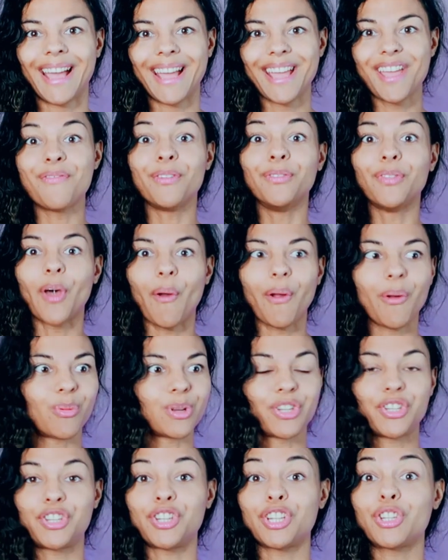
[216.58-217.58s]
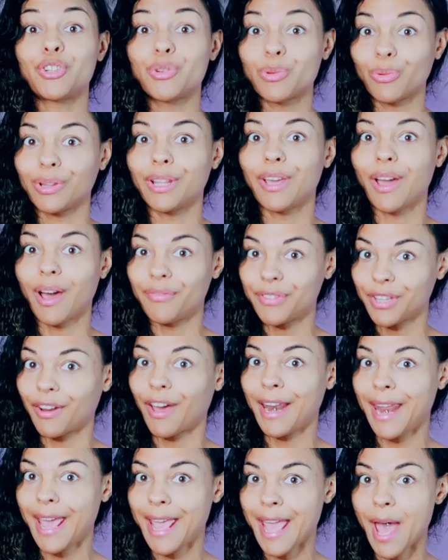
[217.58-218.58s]
Even though it was just shortly after
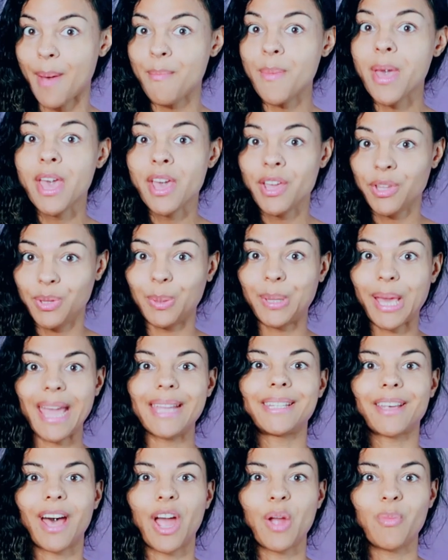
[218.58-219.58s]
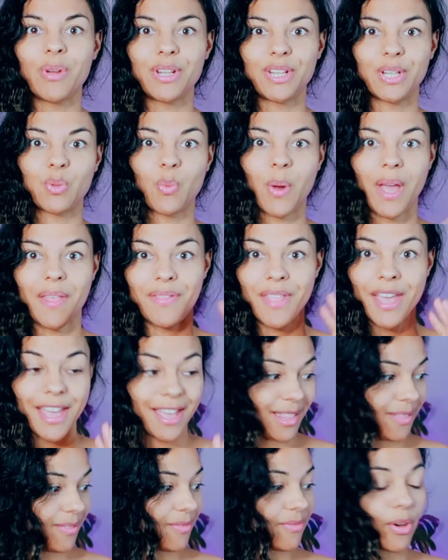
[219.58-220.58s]
nine A M U K time, which is when
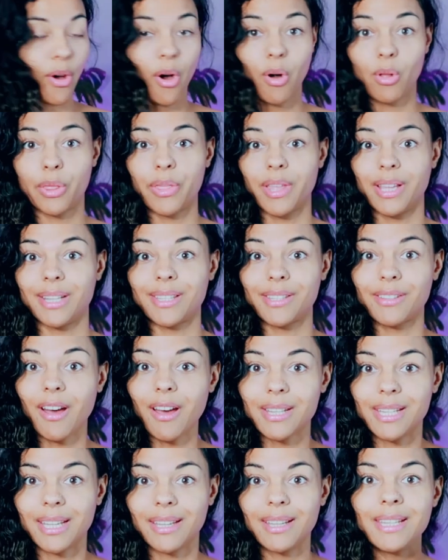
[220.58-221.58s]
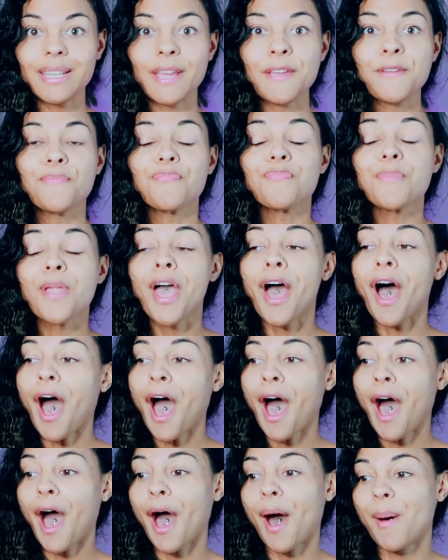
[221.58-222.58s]
the whole thing started.
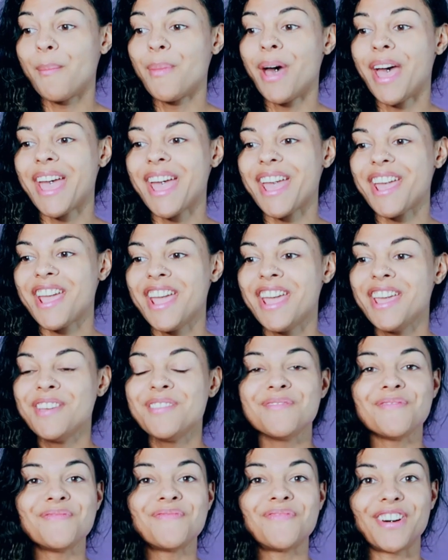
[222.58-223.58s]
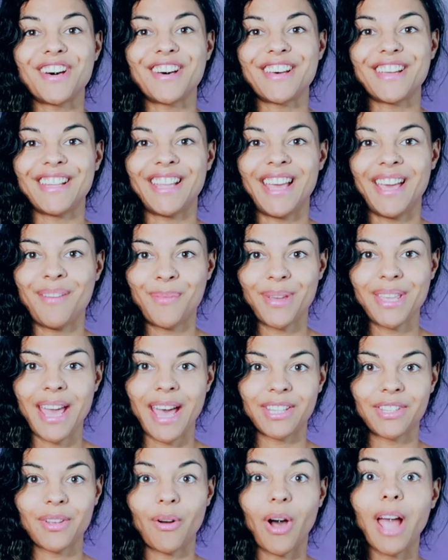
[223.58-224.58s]
Um, but, but
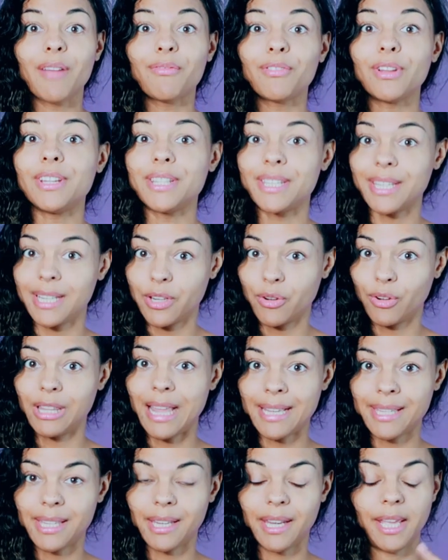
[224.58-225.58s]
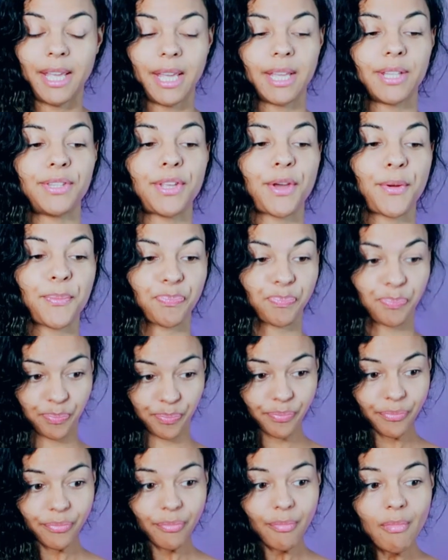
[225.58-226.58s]
yeah, so I've learned a little lesson here. So
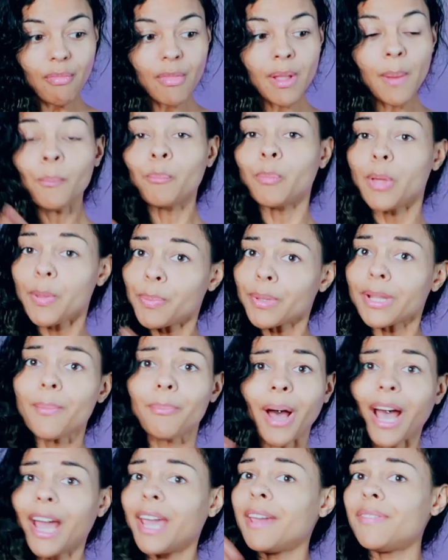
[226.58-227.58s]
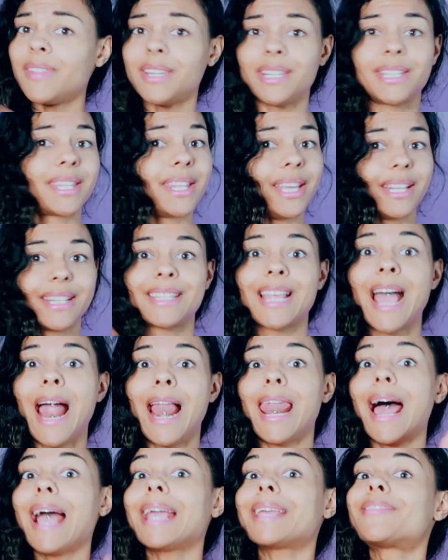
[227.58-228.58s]
people are buying these things
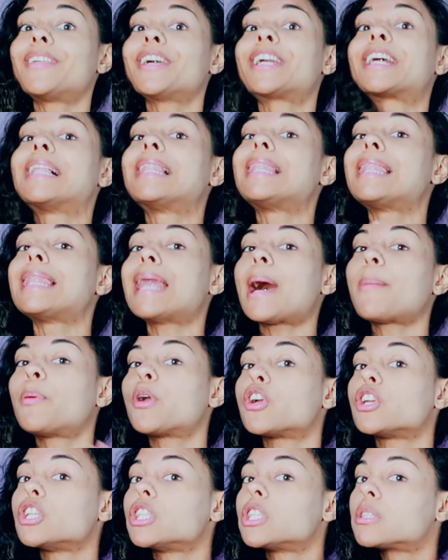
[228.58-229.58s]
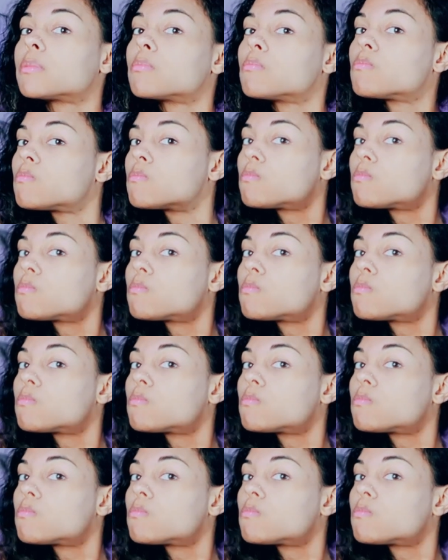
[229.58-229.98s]
like the clappers.